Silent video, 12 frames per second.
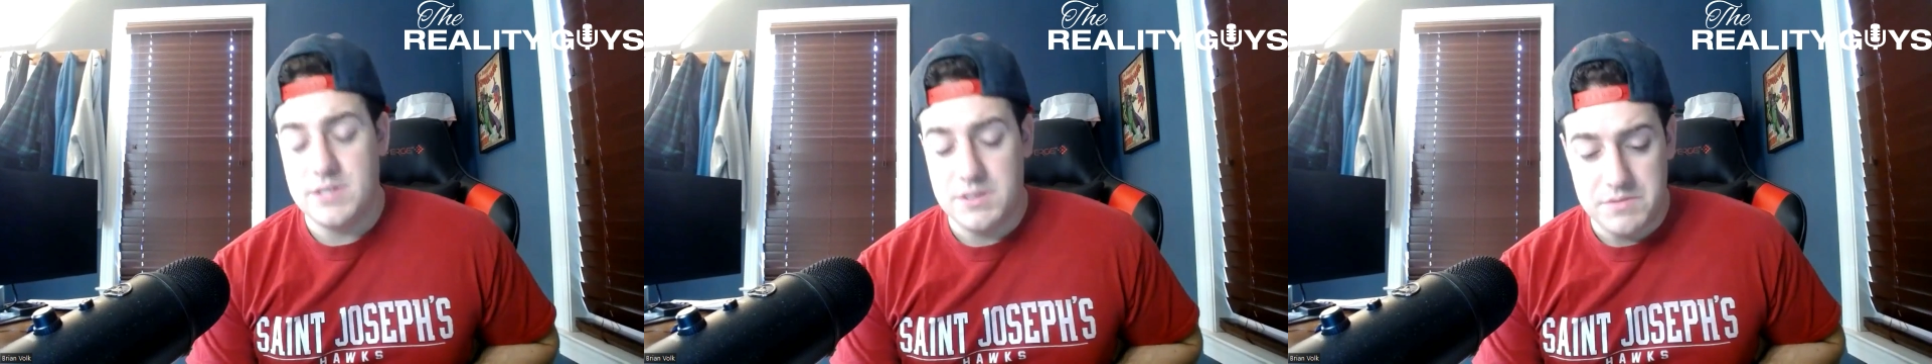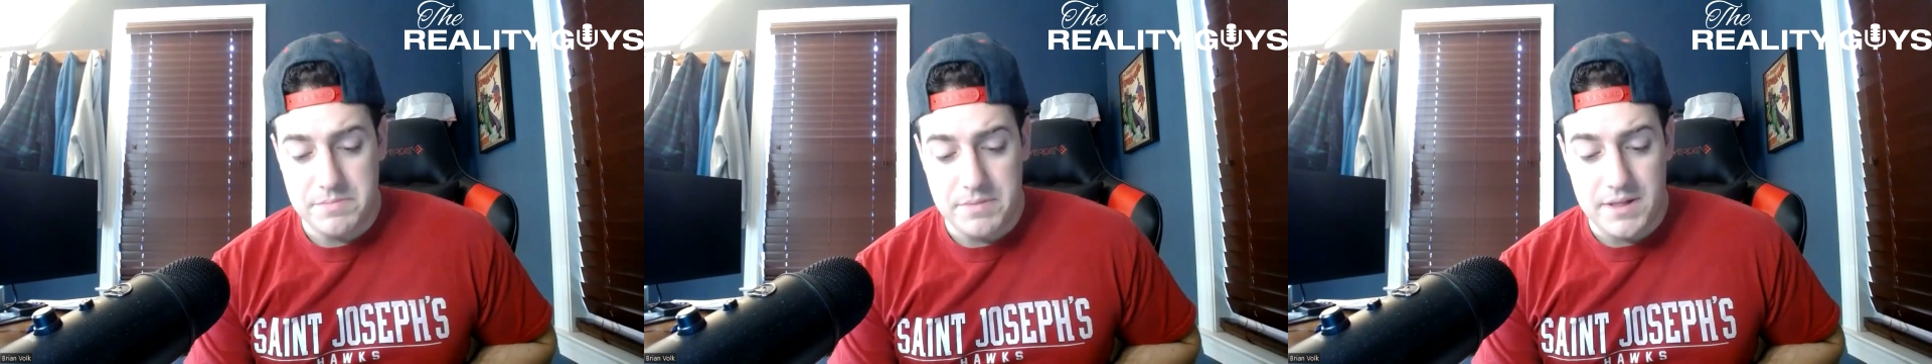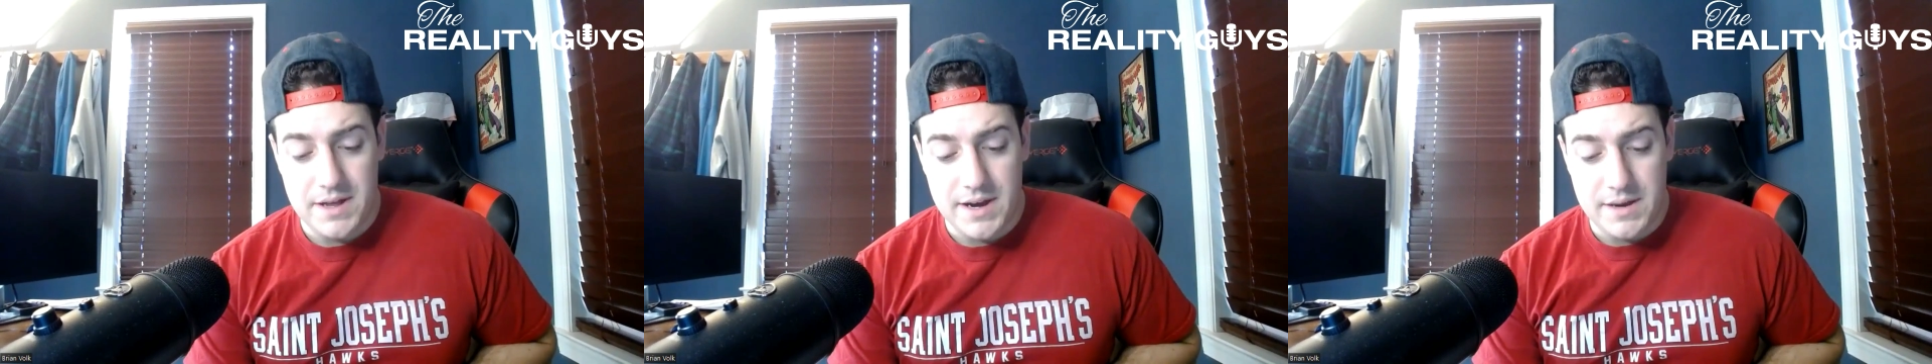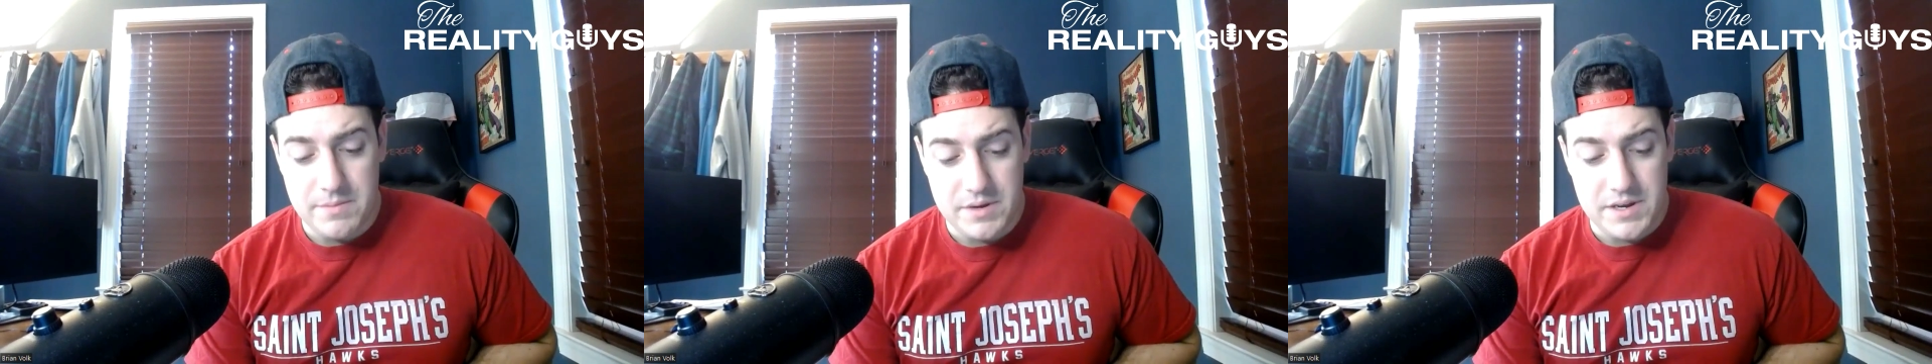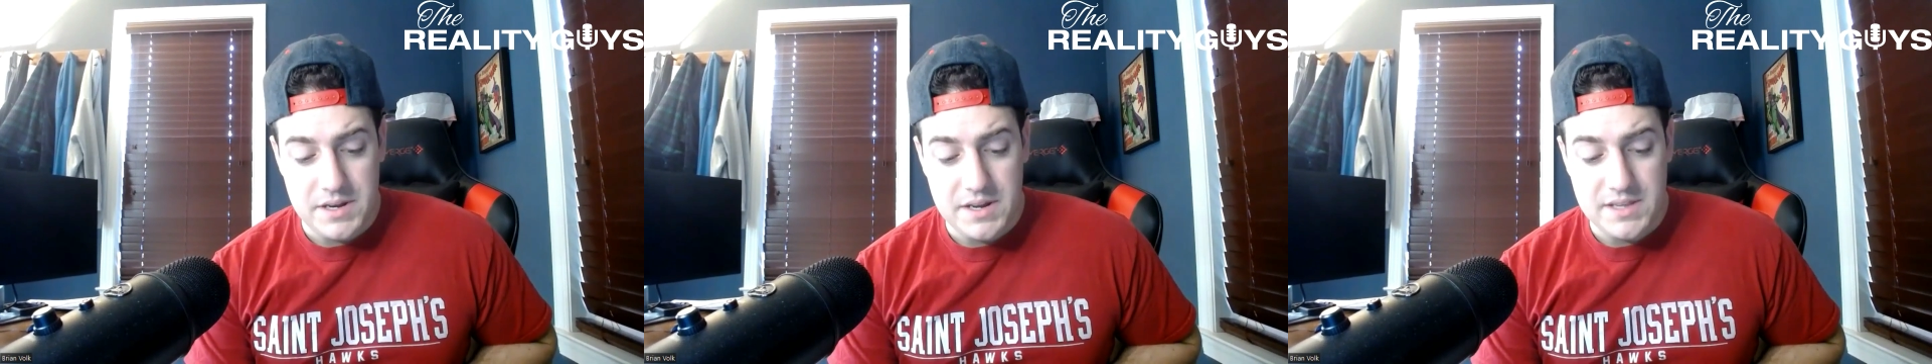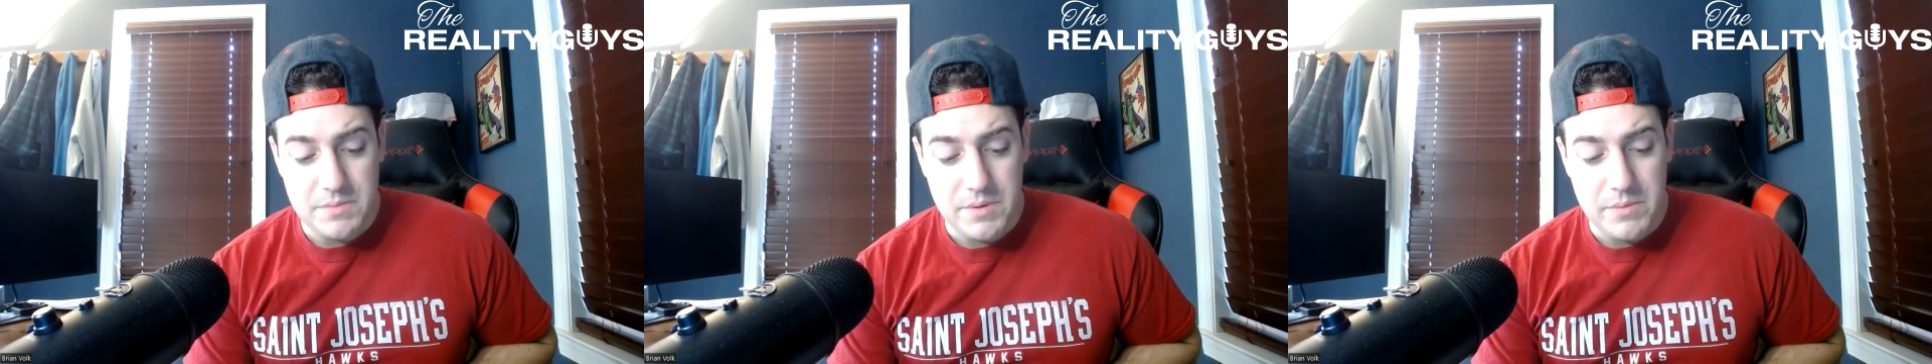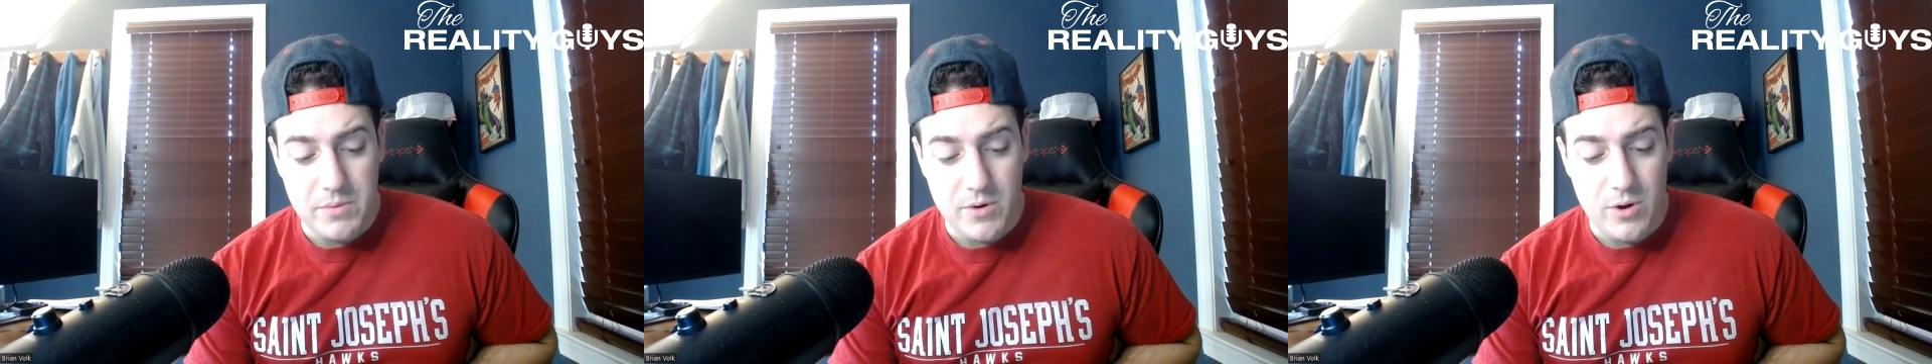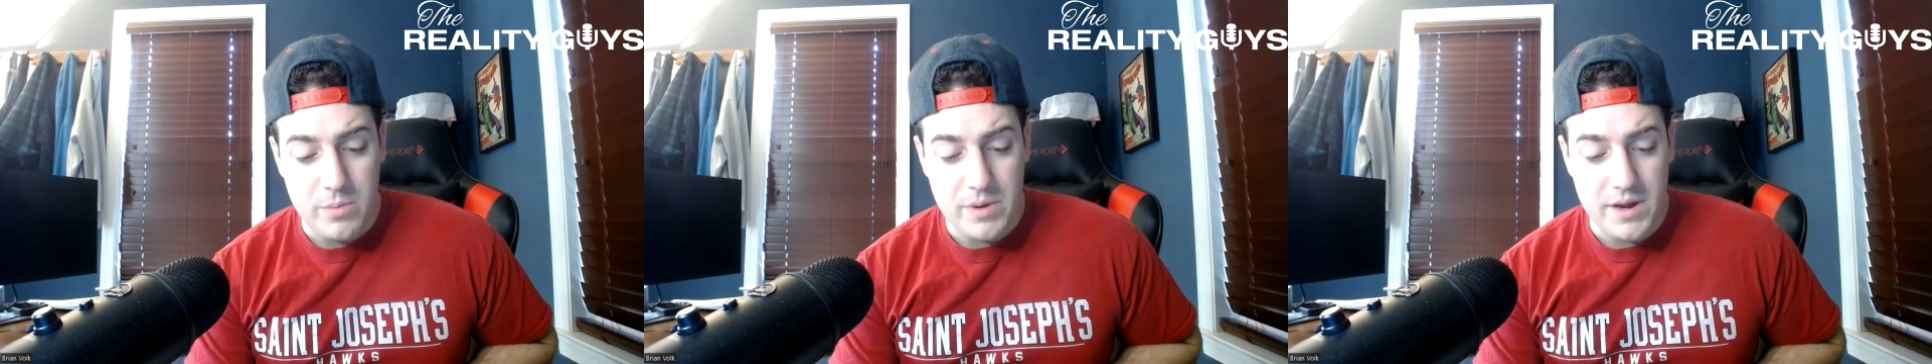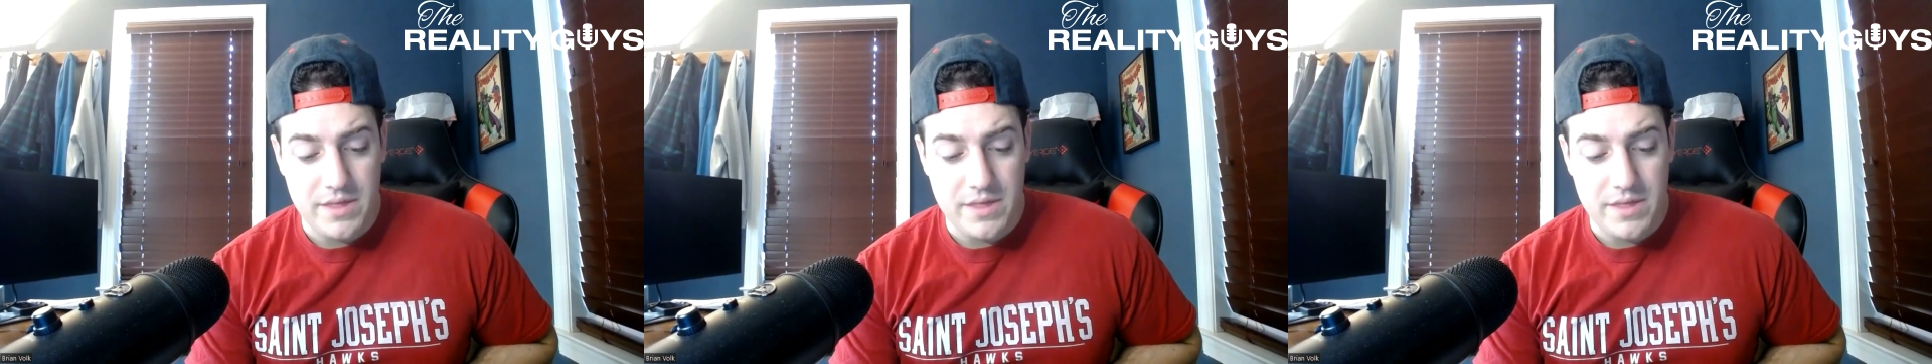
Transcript: she was blonde, but he needs to be more open.